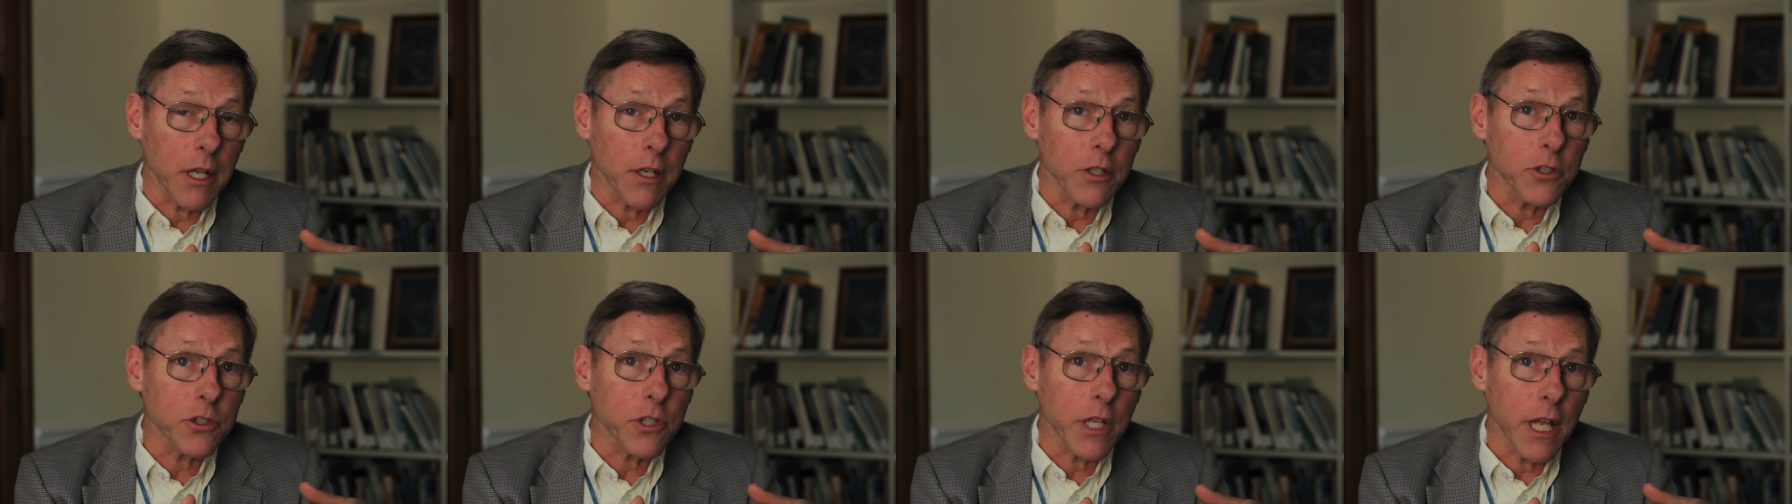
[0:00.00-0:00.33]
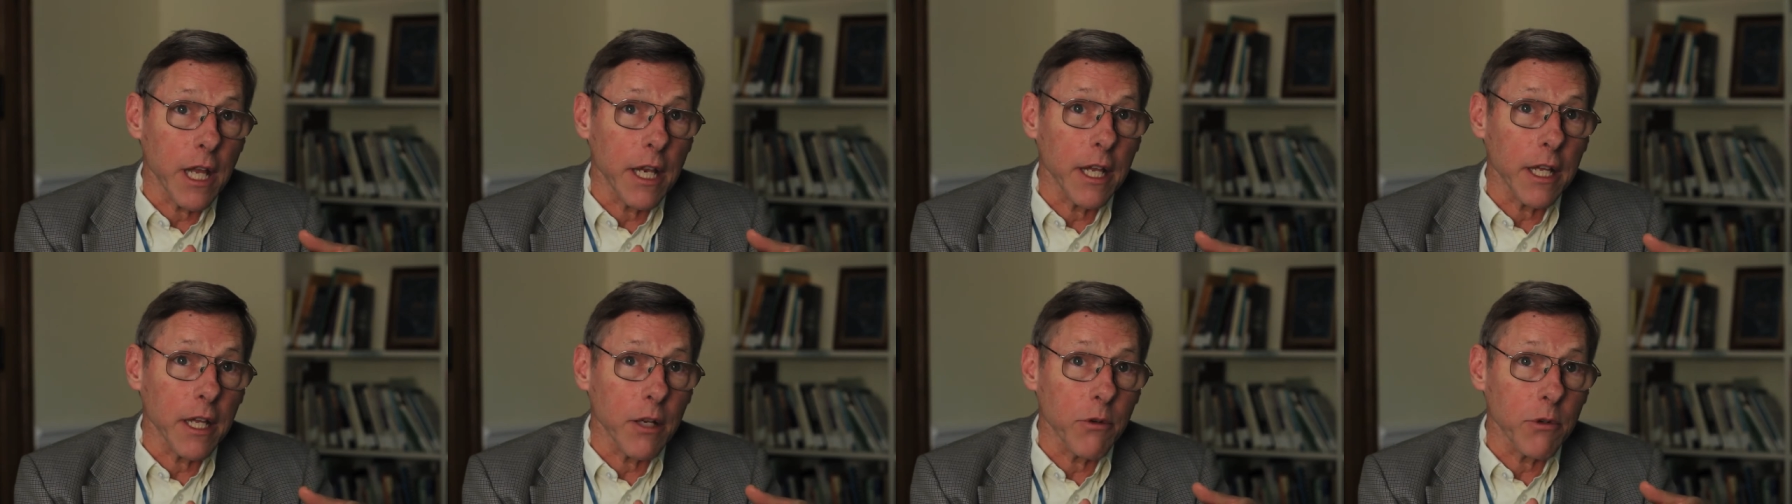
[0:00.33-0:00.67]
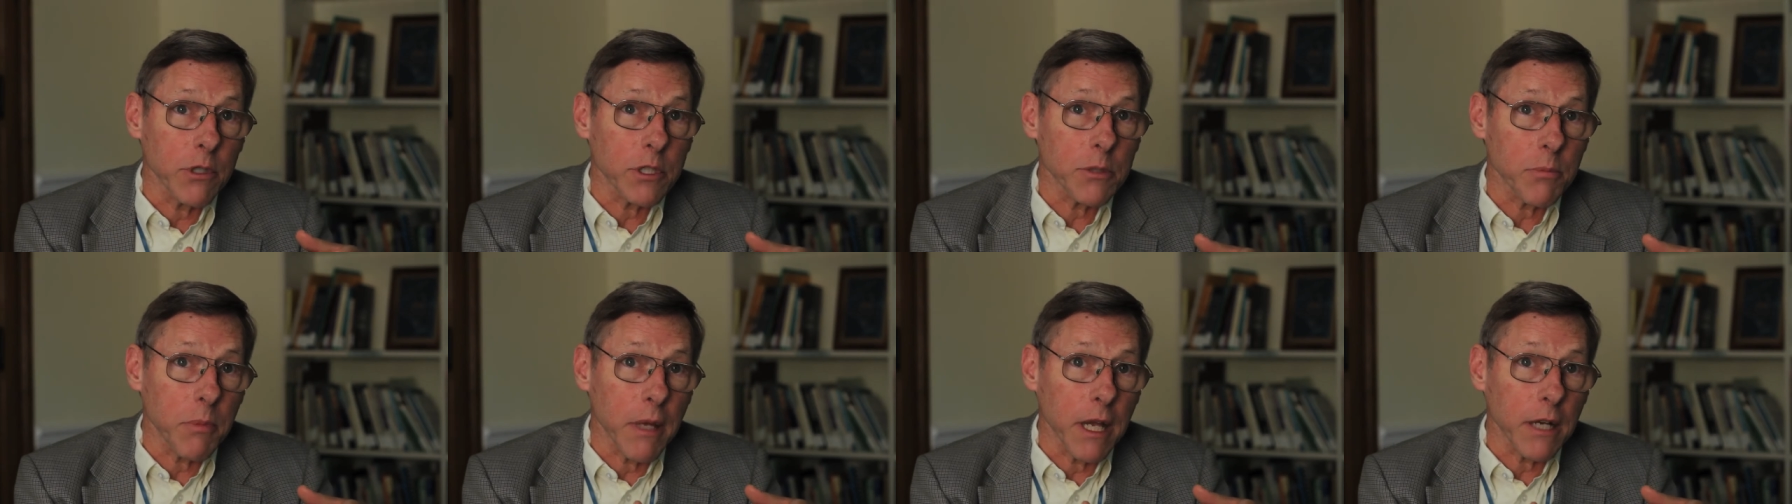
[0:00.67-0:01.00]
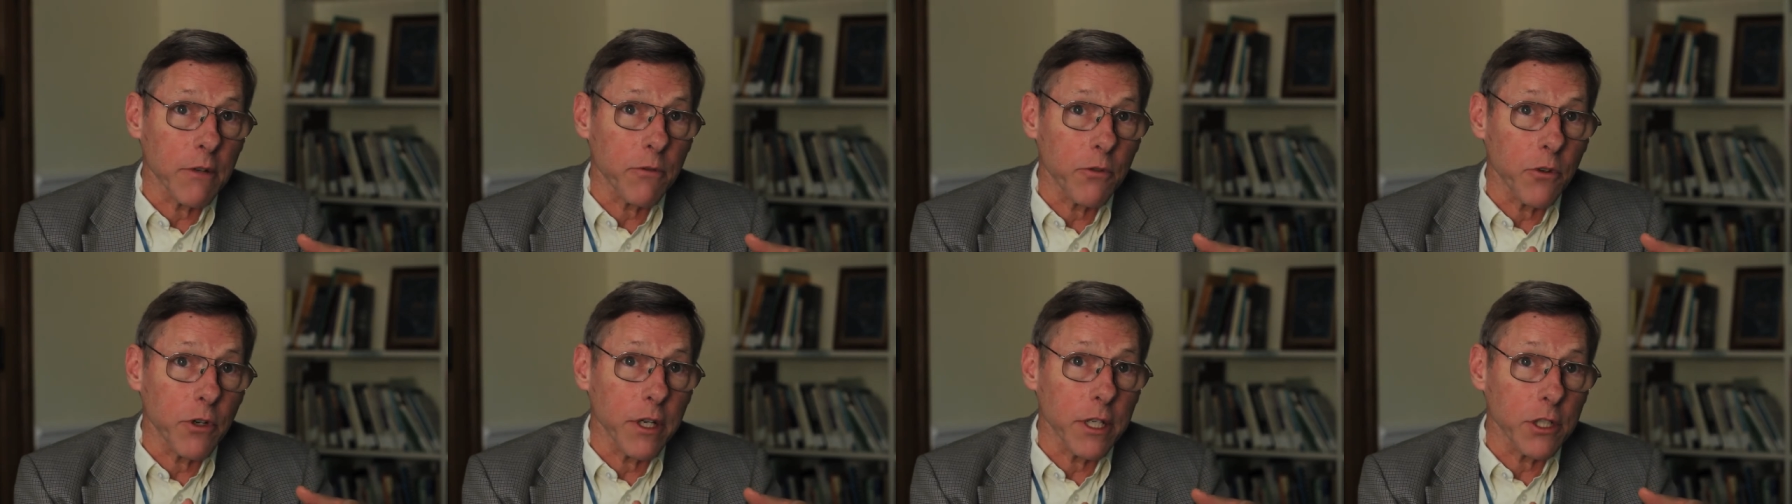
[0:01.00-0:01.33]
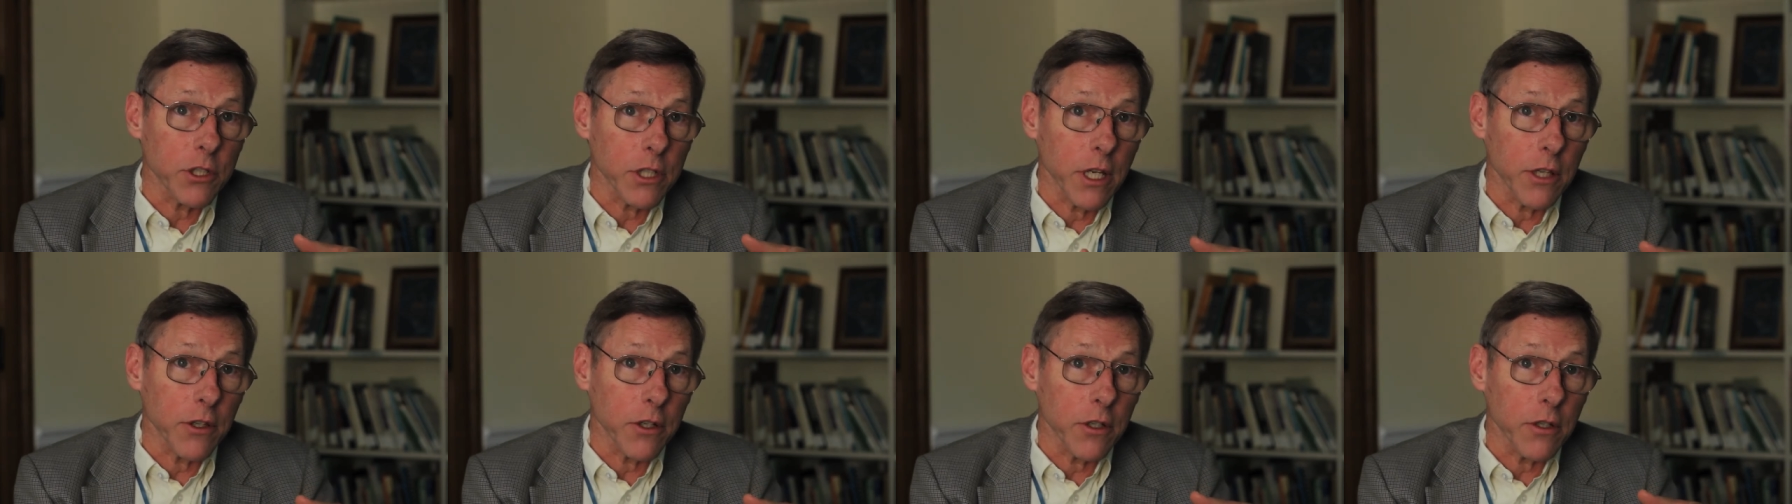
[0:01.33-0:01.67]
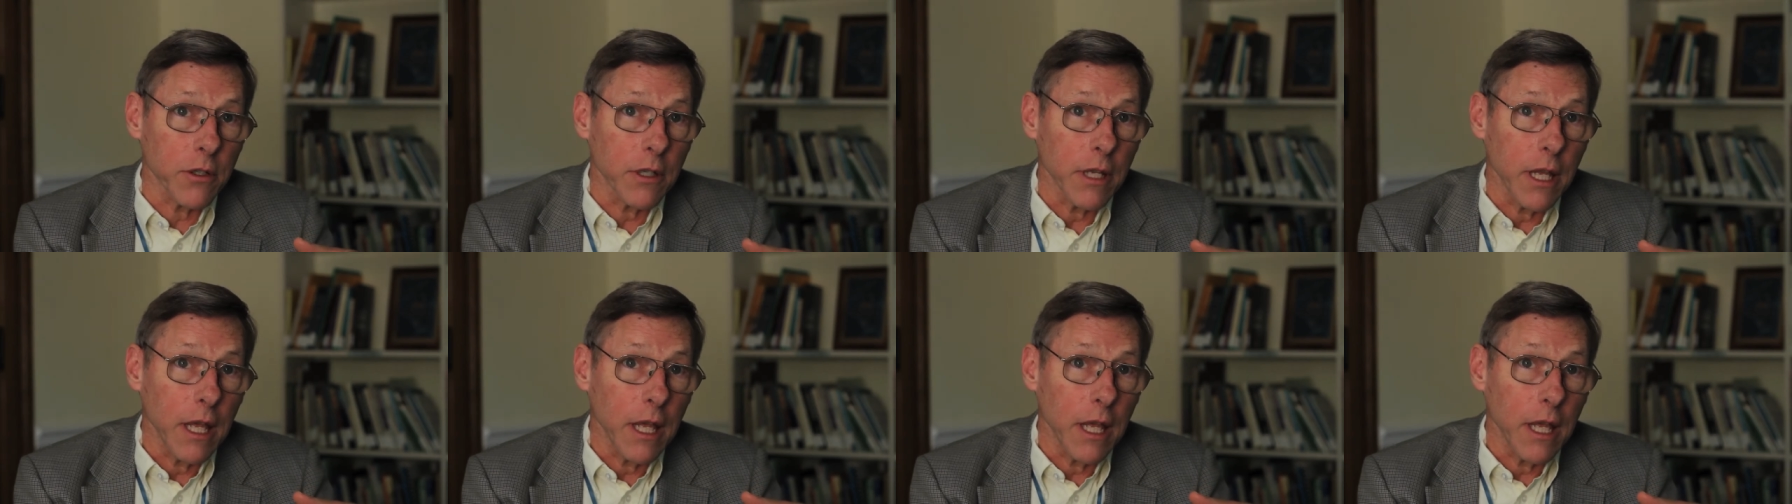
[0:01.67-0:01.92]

understanding and respect for each other